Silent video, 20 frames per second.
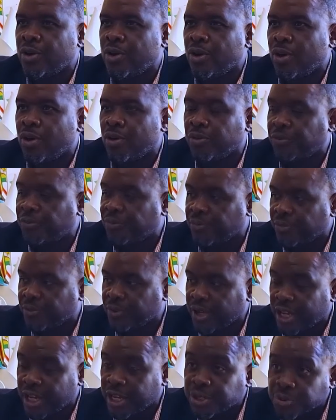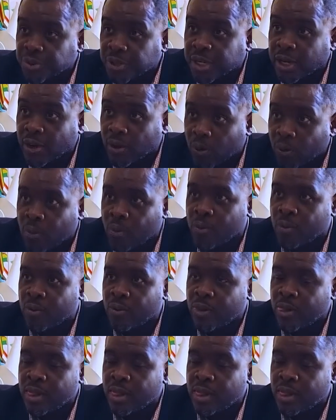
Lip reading: of Educate Hall